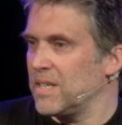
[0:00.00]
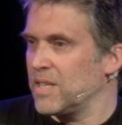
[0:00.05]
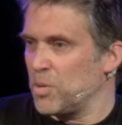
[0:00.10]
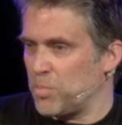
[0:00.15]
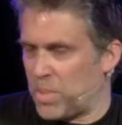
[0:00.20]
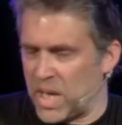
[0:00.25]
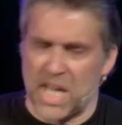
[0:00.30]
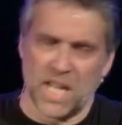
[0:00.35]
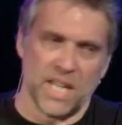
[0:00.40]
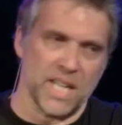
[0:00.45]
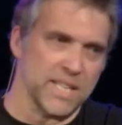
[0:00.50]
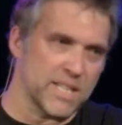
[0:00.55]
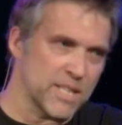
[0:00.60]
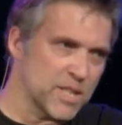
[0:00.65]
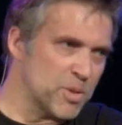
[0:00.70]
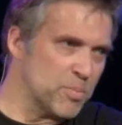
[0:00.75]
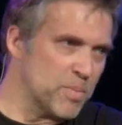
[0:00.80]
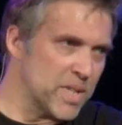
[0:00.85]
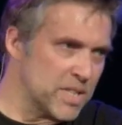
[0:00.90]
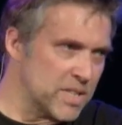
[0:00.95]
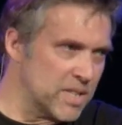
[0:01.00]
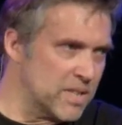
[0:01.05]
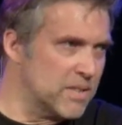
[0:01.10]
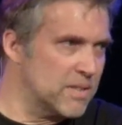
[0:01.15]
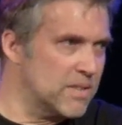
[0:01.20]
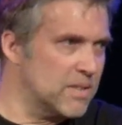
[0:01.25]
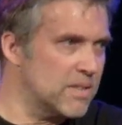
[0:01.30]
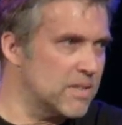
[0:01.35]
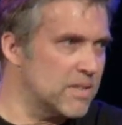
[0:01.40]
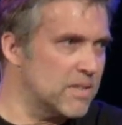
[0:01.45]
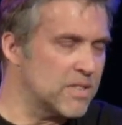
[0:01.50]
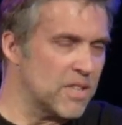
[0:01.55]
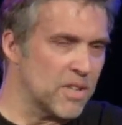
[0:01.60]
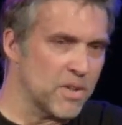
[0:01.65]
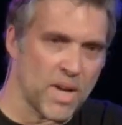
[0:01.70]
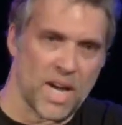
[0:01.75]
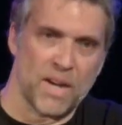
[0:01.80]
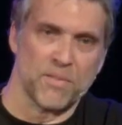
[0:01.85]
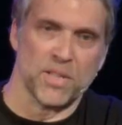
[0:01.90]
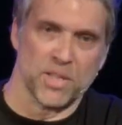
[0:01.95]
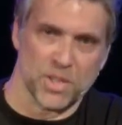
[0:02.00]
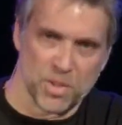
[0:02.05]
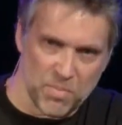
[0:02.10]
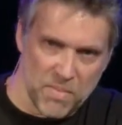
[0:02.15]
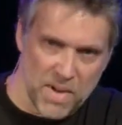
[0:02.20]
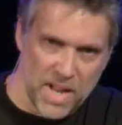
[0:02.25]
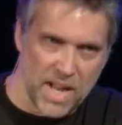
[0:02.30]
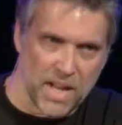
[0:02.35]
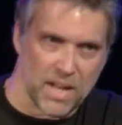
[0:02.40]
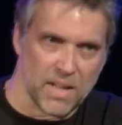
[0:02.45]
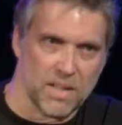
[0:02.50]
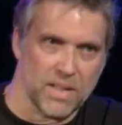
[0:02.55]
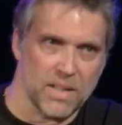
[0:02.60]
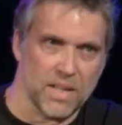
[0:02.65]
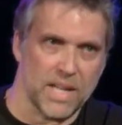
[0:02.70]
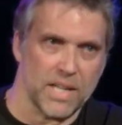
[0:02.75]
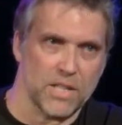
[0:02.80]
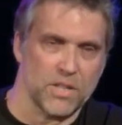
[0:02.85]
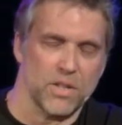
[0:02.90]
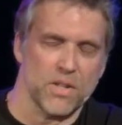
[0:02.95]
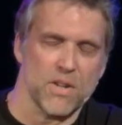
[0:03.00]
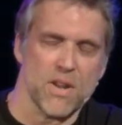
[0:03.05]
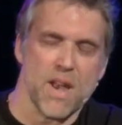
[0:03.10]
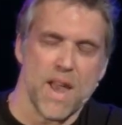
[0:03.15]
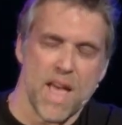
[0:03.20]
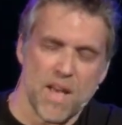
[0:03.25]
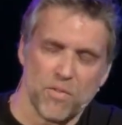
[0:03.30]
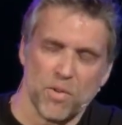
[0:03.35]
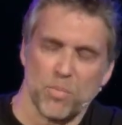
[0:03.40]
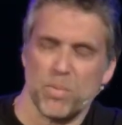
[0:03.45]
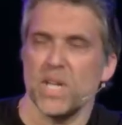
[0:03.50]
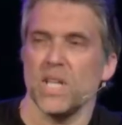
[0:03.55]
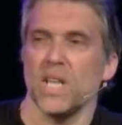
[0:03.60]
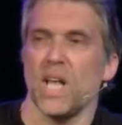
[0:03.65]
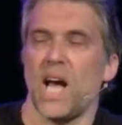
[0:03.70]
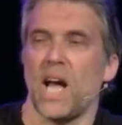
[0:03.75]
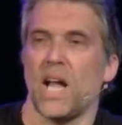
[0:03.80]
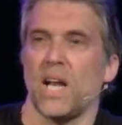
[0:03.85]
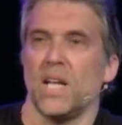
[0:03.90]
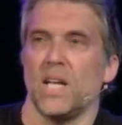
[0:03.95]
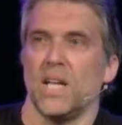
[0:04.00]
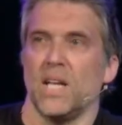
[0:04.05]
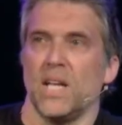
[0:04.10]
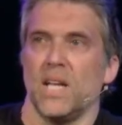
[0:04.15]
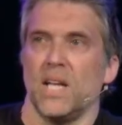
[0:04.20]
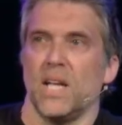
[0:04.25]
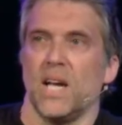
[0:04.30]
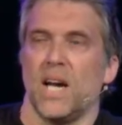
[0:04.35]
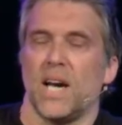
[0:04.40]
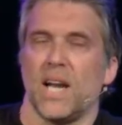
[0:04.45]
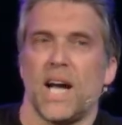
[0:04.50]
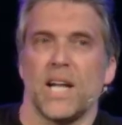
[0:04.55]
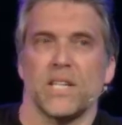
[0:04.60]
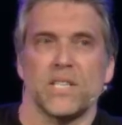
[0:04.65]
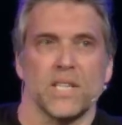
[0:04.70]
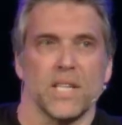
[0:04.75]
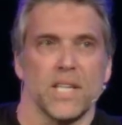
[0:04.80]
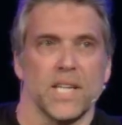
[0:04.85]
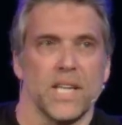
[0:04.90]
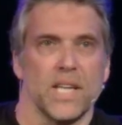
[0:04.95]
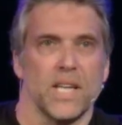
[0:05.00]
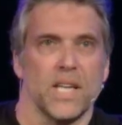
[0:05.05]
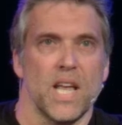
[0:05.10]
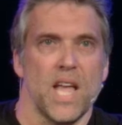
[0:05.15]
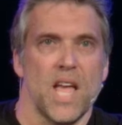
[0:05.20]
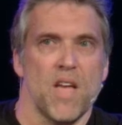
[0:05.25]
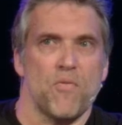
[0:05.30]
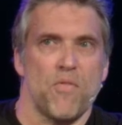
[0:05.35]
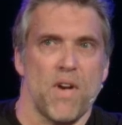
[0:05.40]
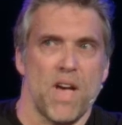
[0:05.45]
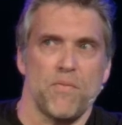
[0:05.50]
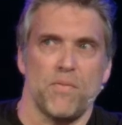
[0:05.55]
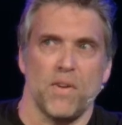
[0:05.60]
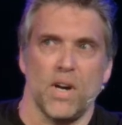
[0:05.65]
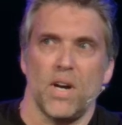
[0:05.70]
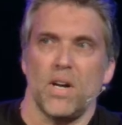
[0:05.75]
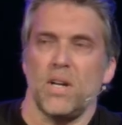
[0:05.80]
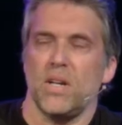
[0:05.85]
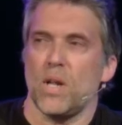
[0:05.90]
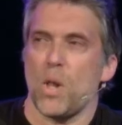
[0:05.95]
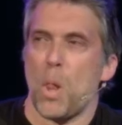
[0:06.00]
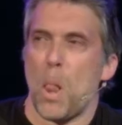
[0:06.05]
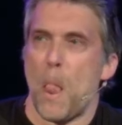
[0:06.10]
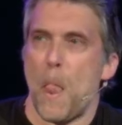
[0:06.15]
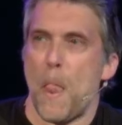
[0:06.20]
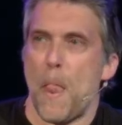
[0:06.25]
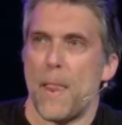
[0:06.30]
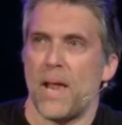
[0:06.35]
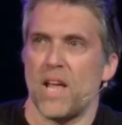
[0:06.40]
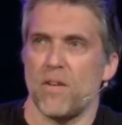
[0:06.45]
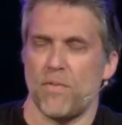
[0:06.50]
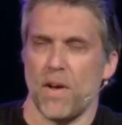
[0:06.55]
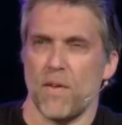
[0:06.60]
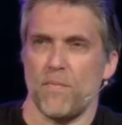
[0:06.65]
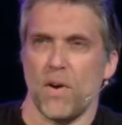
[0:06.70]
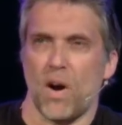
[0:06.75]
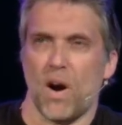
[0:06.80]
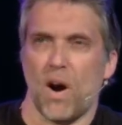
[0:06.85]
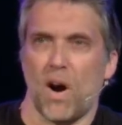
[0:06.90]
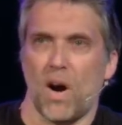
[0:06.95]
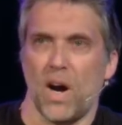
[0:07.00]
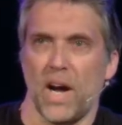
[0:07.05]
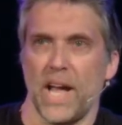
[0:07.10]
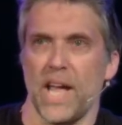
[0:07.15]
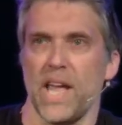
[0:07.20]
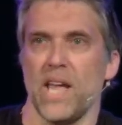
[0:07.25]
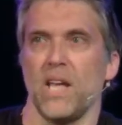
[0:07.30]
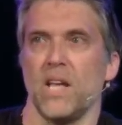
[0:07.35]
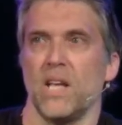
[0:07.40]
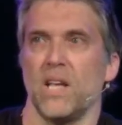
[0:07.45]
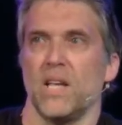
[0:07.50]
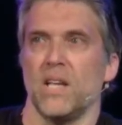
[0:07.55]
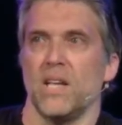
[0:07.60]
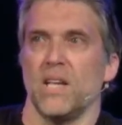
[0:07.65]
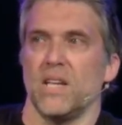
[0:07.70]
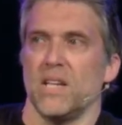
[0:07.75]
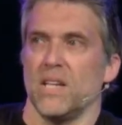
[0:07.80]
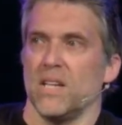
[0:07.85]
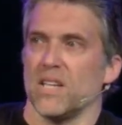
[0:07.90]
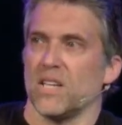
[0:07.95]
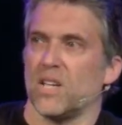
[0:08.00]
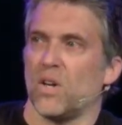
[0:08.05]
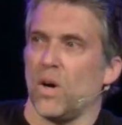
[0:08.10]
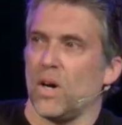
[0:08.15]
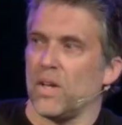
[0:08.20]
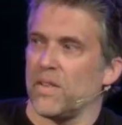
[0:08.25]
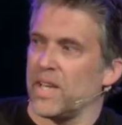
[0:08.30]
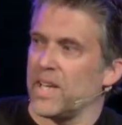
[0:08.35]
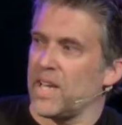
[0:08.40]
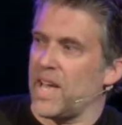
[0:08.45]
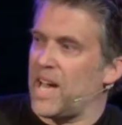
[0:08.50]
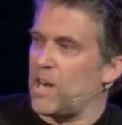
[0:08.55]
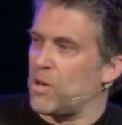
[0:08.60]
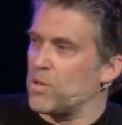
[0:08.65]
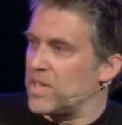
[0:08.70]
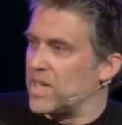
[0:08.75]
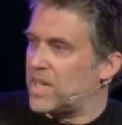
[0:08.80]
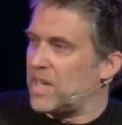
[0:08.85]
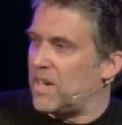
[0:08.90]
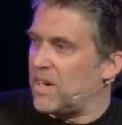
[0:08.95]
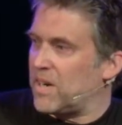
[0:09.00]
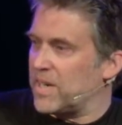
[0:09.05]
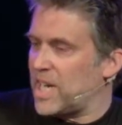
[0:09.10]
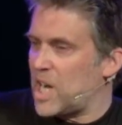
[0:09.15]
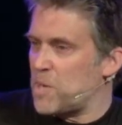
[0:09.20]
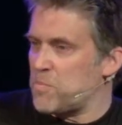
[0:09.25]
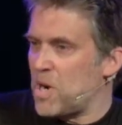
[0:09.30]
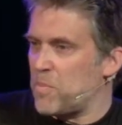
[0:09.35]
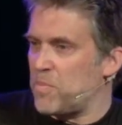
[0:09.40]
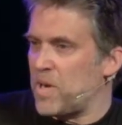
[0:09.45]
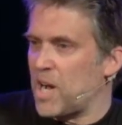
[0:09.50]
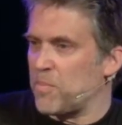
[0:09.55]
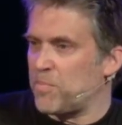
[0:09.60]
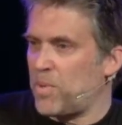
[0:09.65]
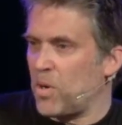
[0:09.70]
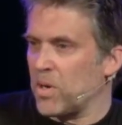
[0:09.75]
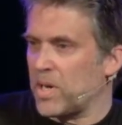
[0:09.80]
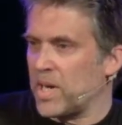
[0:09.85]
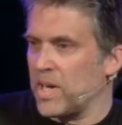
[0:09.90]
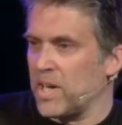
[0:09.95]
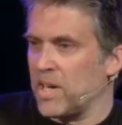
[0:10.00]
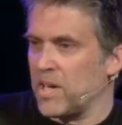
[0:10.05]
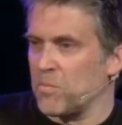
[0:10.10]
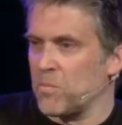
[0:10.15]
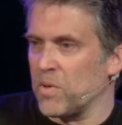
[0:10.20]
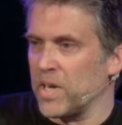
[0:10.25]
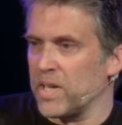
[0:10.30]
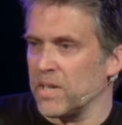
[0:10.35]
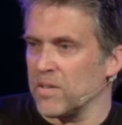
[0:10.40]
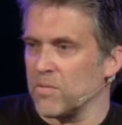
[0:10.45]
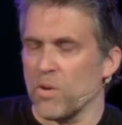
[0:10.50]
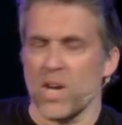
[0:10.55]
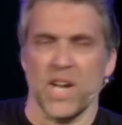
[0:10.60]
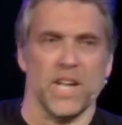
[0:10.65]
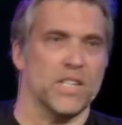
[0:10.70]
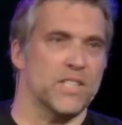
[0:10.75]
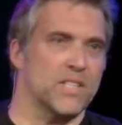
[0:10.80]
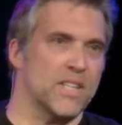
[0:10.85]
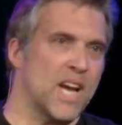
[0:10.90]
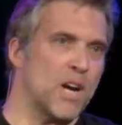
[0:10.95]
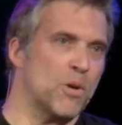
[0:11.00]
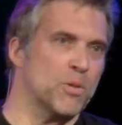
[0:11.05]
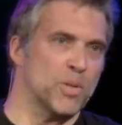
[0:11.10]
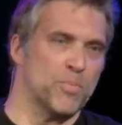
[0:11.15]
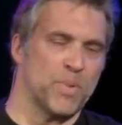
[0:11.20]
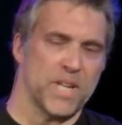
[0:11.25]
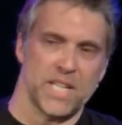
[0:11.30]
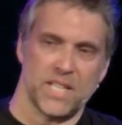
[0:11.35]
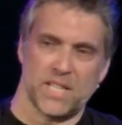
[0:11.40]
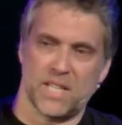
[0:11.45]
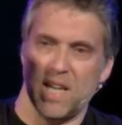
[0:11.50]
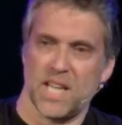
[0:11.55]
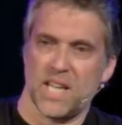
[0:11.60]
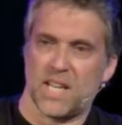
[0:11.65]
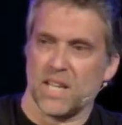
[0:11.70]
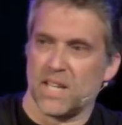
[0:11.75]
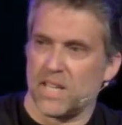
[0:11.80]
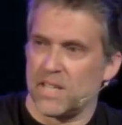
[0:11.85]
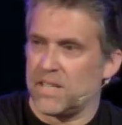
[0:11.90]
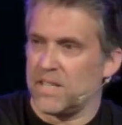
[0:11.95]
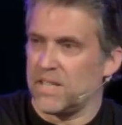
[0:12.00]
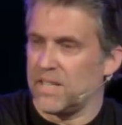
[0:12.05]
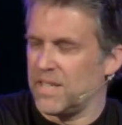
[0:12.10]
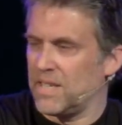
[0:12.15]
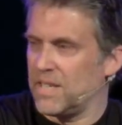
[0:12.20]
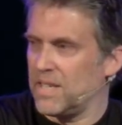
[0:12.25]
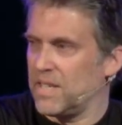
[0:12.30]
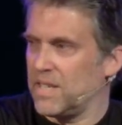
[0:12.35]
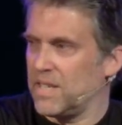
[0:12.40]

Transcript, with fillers: You're beaten into submission, so you have to submit. It should never be that. And actually, if ever, if ever I got the elder card out of my back pocket and went, Rich, elder beats deacon,